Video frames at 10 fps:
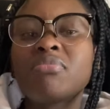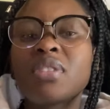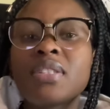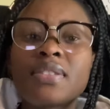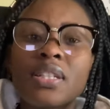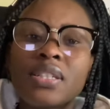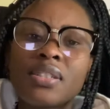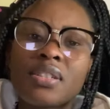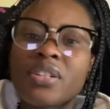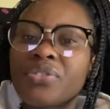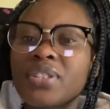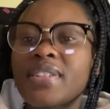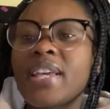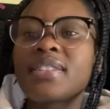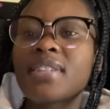easily
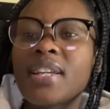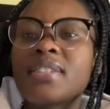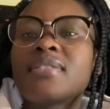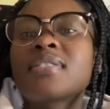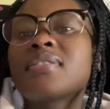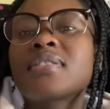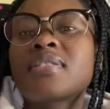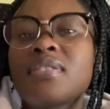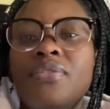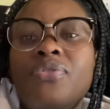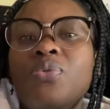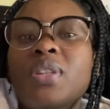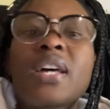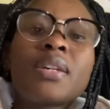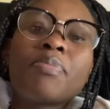irritated, insensitive with
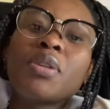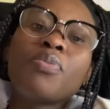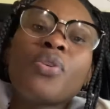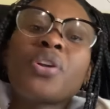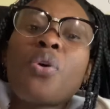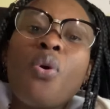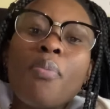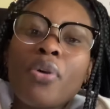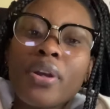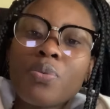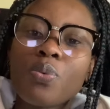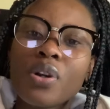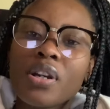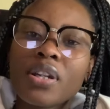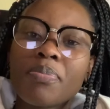other people at home or at
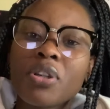work,